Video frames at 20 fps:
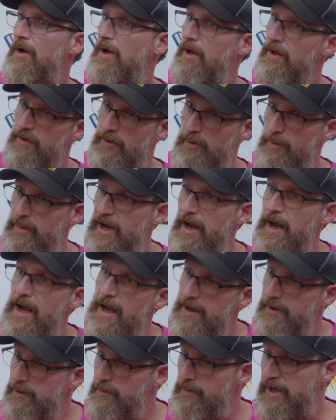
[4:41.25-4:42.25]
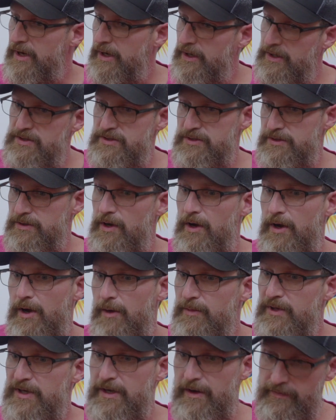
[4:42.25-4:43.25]
a little bit hotter mix.
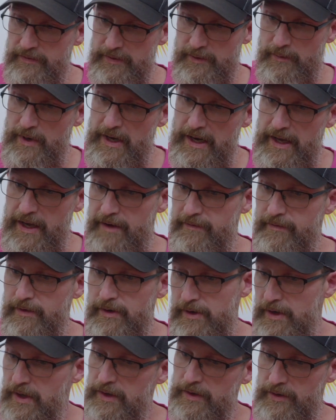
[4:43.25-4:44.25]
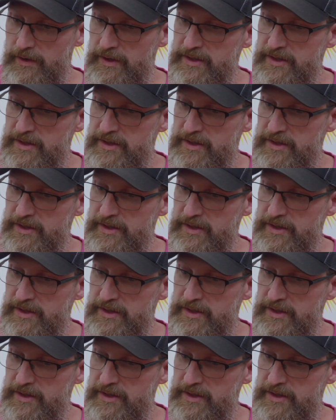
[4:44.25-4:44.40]
You definitely want to have a little